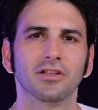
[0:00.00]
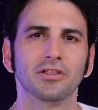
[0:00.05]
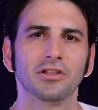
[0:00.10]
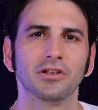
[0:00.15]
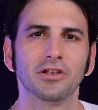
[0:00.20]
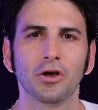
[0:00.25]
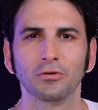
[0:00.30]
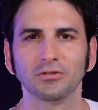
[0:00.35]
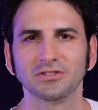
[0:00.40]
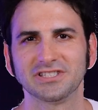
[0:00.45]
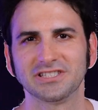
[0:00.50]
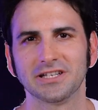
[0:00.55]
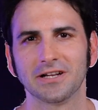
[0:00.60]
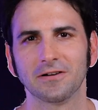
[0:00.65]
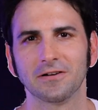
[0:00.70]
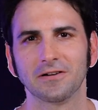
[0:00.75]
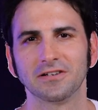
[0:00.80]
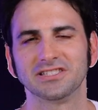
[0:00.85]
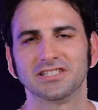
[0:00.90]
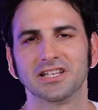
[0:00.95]
The Note
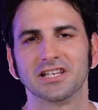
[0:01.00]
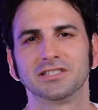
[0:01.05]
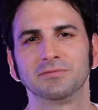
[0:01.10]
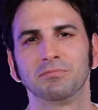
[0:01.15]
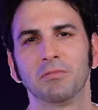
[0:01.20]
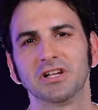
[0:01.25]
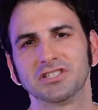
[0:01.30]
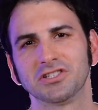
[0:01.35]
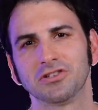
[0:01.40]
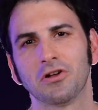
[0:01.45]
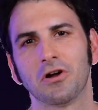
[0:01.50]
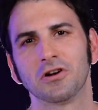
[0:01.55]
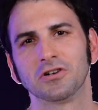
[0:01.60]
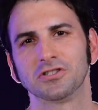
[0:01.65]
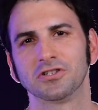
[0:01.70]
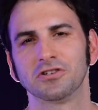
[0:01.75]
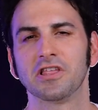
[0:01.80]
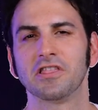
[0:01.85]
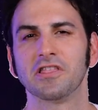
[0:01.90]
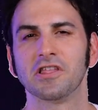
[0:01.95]
series is much
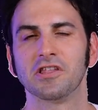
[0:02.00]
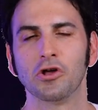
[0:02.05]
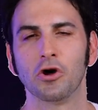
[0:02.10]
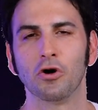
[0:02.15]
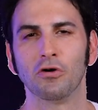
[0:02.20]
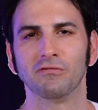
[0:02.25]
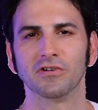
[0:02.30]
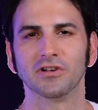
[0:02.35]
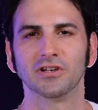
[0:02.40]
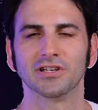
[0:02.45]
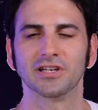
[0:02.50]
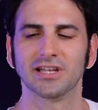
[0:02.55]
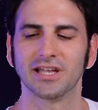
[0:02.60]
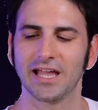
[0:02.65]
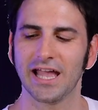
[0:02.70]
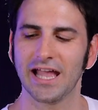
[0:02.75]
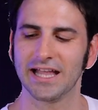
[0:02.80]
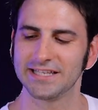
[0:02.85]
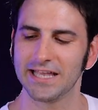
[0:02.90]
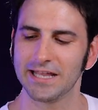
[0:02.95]
larger than the Nova.
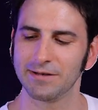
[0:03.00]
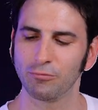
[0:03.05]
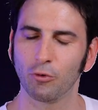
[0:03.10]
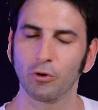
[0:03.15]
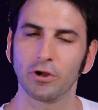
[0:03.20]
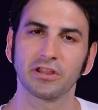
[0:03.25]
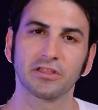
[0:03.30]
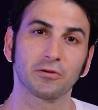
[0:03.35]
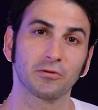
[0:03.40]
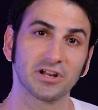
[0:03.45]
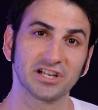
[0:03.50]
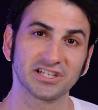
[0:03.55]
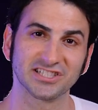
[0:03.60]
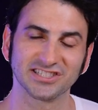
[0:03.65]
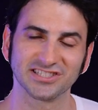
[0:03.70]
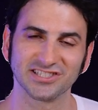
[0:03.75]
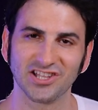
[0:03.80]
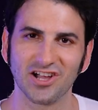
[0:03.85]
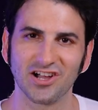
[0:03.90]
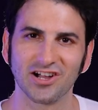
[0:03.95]
At 10.3
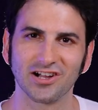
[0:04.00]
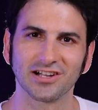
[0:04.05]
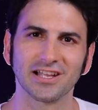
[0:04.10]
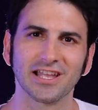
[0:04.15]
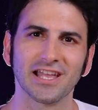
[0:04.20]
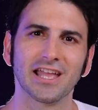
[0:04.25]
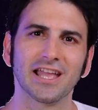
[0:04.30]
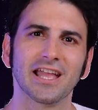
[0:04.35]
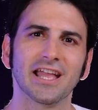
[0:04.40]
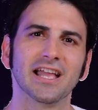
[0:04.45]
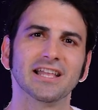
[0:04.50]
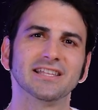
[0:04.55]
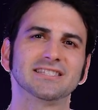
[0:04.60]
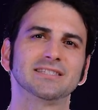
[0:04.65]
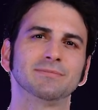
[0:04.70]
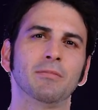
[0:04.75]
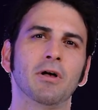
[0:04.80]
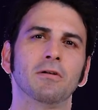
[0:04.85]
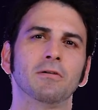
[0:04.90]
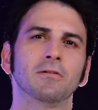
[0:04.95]
inches long, it's
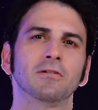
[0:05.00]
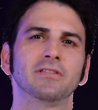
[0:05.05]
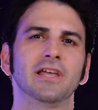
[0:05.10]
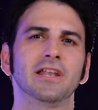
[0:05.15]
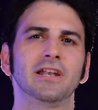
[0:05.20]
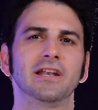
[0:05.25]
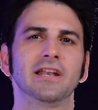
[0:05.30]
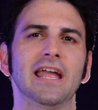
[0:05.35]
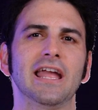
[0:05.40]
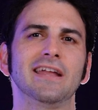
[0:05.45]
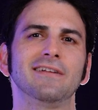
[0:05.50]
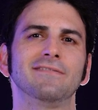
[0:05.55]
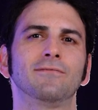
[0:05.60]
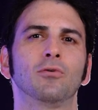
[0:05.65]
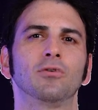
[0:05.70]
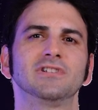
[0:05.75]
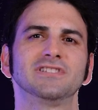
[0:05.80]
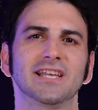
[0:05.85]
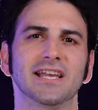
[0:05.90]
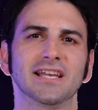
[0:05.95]
smaller than
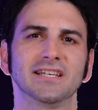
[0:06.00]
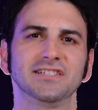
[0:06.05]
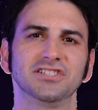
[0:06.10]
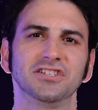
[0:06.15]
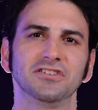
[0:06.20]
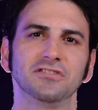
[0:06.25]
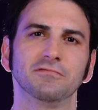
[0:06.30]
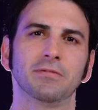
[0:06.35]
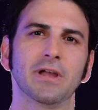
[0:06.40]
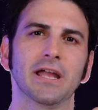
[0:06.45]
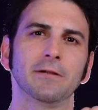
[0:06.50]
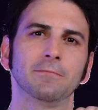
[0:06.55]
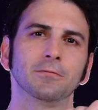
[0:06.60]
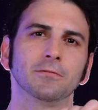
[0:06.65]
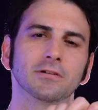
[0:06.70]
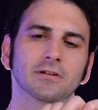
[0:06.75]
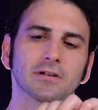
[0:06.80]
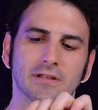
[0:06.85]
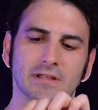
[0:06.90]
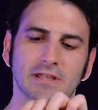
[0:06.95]
A4 size sheet of
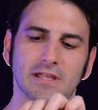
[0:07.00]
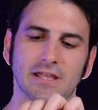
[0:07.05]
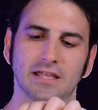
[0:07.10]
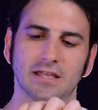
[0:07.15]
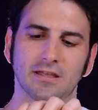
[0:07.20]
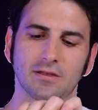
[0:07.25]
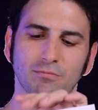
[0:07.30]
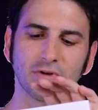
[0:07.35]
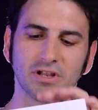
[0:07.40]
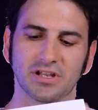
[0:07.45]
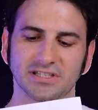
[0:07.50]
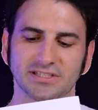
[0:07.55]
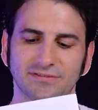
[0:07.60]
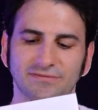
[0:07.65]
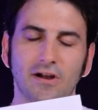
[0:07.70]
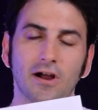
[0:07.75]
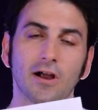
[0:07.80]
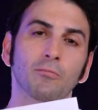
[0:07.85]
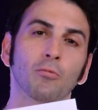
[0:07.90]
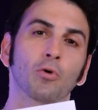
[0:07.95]
paper, but it's
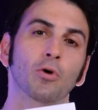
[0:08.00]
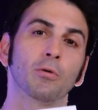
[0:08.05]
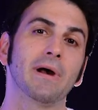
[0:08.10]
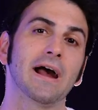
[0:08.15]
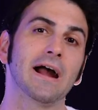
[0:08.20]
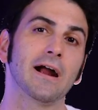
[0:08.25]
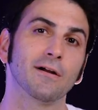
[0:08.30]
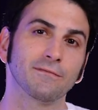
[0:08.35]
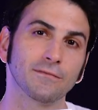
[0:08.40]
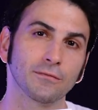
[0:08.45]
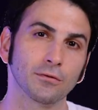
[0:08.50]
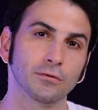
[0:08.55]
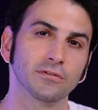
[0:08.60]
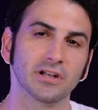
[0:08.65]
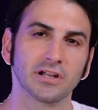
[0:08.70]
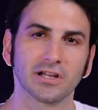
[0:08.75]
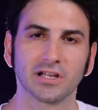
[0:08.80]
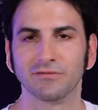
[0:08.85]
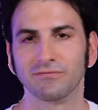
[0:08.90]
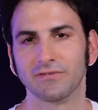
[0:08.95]
far more powerful
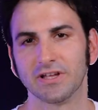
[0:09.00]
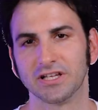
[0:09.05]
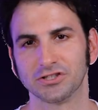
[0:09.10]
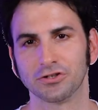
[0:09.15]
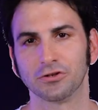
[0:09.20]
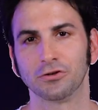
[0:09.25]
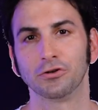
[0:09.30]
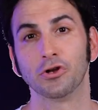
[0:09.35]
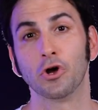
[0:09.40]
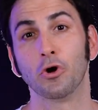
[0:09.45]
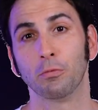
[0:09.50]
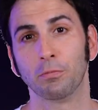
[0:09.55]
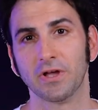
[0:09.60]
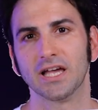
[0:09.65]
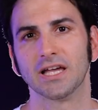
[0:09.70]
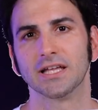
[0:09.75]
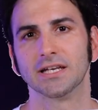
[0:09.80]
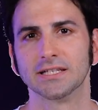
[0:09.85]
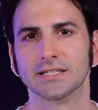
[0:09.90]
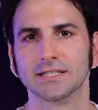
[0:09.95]
than a conventional
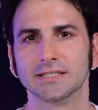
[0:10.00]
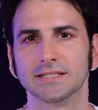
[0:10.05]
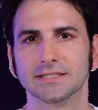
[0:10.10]
notepad.